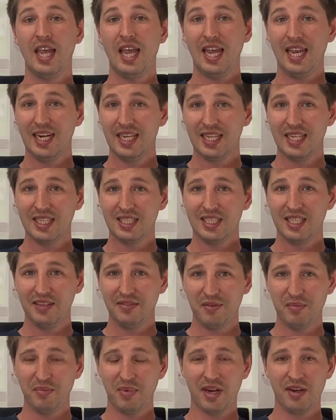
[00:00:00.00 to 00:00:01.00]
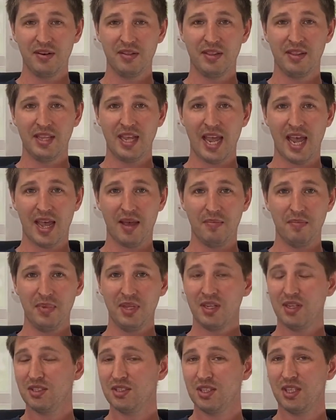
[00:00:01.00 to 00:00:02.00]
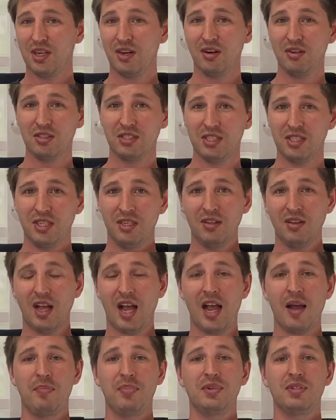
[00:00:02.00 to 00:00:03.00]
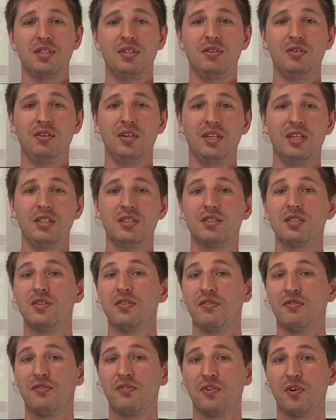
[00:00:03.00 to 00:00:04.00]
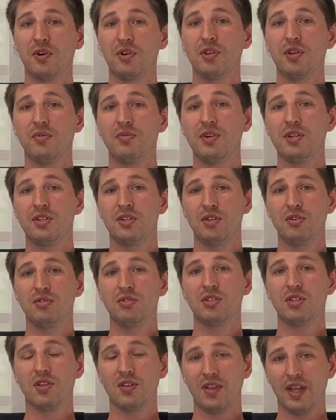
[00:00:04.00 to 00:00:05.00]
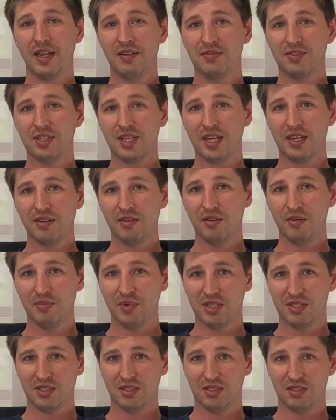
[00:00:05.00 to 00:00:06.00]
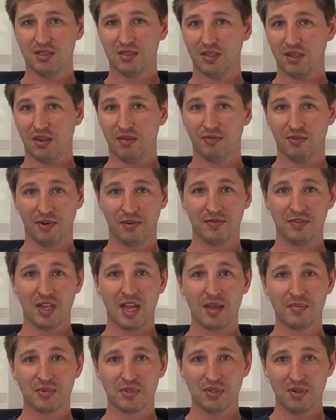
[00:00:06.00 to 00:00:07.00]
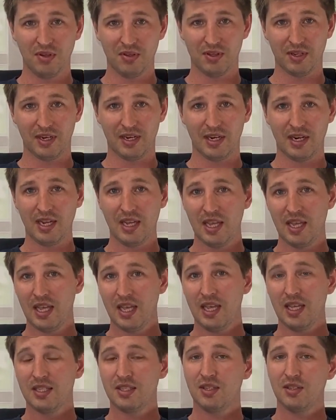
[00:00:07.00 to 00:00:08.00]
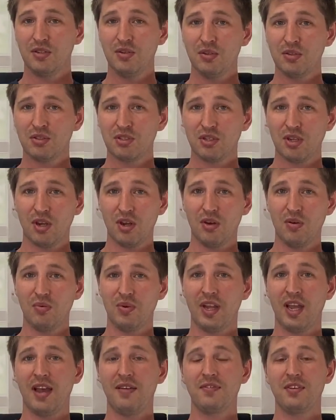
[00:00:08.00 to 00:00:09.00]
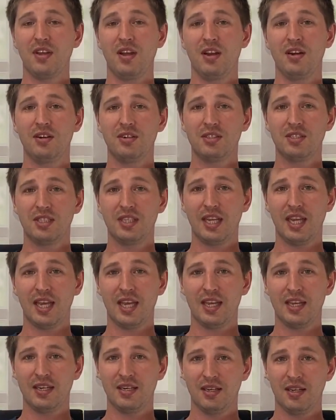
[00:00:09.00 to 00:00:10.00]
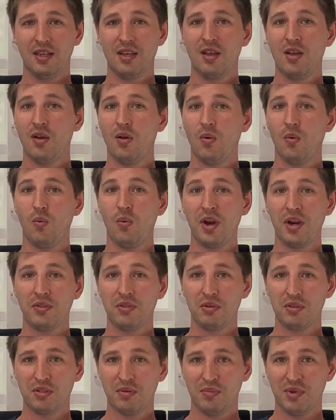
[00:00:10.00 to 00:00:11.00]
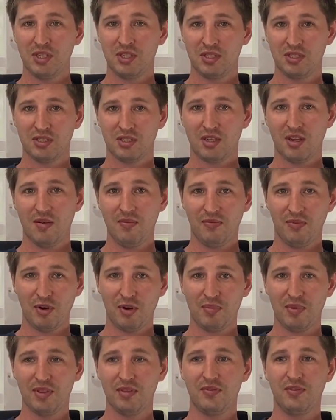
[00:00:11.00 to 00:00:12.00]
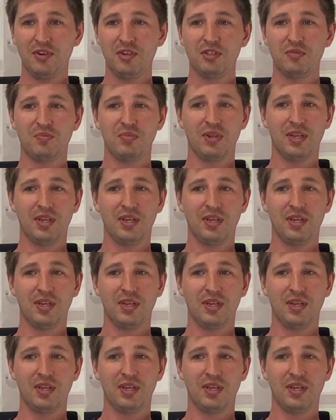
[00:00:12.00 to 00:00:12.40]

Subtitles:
And it gets even better than that, because there are still opportunities to further reduce the life cycle emissions of rooftop solar. To do so, we have to understand where those emissions come from in the first